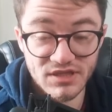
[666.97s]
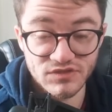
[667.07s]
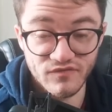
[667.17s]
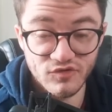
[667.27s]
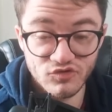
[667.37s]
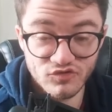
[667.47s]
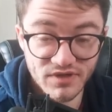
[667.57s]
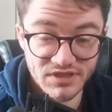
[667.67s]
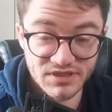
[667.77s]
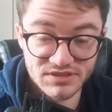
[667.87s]
So Fusion
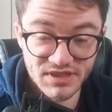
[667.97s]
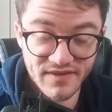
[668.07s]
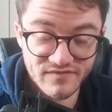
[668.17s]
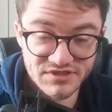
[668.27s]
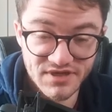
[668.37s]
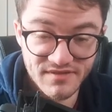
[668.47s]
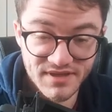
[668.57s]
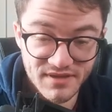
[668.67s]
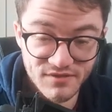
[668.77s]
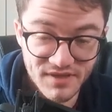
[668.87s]
Strike doesn't give us
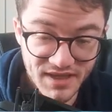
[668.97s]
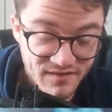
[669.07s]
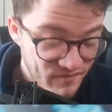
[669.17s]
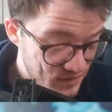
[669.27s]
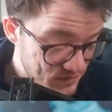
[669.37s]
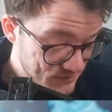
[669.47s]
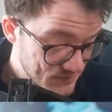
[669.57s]
anything good either.